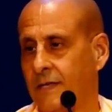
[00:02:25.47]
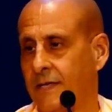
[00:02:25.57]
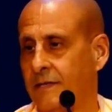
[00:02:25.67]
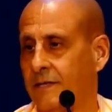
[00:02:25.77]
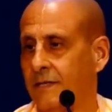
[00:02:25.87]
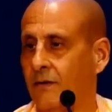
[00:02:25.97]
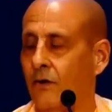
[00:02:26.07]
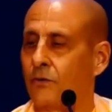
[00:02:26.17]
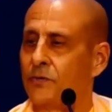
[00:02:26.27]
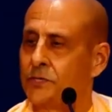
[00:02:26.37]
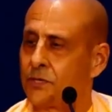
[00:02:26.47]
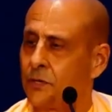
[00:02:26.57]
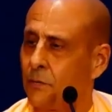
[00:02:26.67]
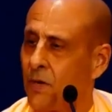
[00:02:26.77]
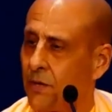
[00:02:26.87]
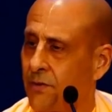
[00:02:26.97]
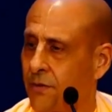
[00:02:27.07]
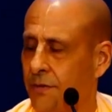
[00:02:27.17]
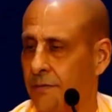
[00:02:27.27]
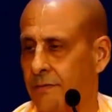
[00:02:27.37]
That the original
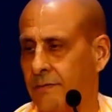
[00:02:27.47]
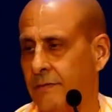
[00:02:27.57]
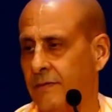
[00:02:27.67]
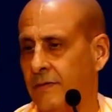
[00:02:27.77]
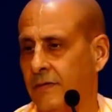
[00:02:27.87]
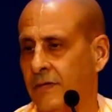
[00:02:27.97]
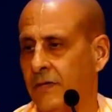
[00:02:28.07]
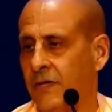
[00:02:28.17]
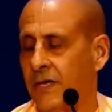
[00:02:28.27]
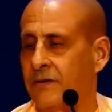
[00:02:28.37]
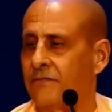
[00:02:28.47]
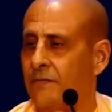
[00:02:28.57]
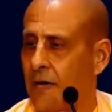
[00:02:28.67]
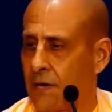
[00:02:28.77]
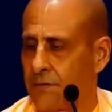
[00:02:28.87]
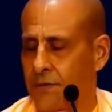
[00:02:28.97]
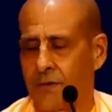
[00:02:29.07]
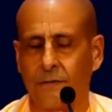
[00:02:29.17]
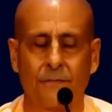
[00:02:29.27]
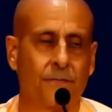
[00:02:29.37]
mother and
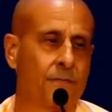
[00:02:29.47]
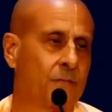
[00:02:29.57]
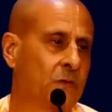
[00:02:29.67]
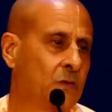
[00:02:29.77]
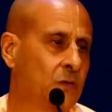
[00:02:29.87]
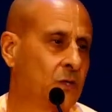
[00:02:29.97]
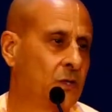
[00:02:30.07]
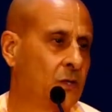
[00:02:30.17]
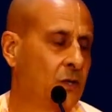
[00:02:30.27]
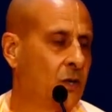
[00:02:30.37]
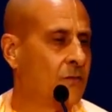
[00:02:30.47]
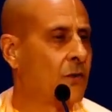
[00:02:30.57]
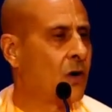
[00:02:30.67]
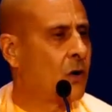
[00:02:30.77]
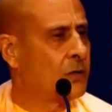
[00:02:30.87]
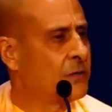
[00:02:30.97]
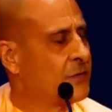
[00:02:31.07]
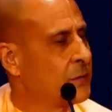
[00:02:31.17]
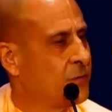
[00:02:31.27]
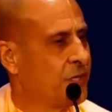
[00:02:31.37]
father of all
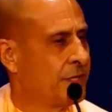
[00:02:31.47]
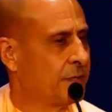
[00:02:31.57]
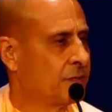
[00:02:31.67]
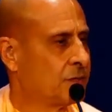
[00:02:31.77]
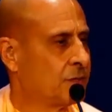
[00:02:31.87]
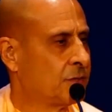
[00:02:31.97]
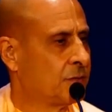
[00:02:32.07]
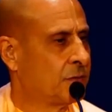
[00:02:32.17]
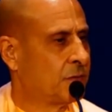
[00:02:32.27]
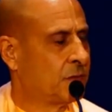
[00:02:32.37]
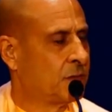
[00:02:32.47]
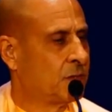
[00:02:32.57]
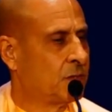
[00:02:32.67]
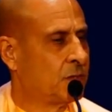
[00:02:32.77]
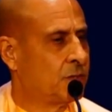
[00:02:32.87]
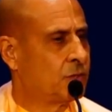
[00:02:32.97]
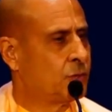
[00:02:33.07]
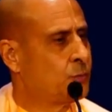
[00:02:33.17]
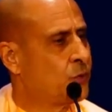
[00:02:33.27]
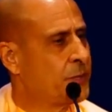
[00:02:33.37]
living beings, the
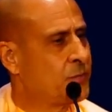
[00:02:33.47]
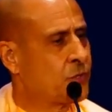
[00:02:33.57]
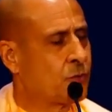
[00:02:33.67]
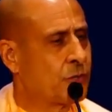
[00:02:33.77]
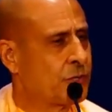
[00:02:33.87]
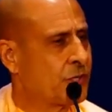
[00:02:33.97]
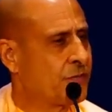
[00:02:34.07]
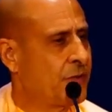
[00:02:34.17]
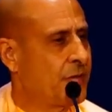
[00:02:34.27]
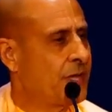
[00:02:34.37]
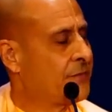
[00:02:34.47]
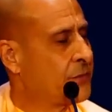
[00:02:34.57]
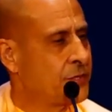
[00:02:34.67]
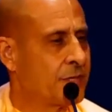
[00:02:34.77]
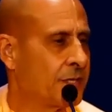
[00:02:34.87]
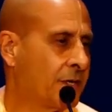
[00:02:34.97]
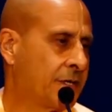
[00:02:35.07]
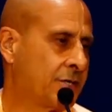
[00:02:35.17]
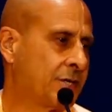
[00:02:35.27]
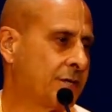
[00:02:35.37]
supreme source of everything that
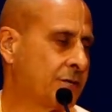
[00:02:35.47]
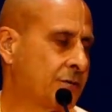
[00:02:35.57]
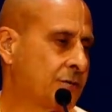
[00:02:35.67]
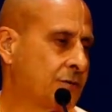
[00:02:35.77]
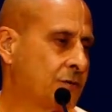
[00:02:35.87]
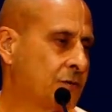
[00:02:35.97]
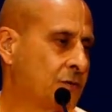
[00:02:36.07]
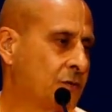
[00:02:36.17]
exists,